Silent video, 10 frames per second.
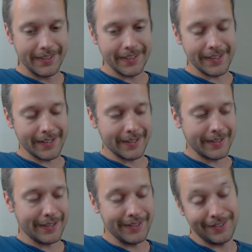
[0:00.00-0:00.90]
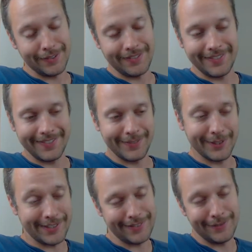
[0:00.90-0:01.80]
now.
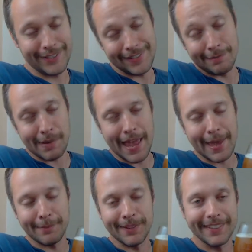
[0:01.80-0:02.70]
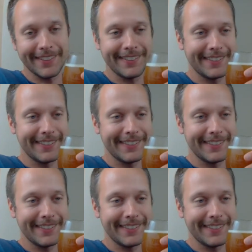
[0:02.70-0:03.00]
Which isn't bad, but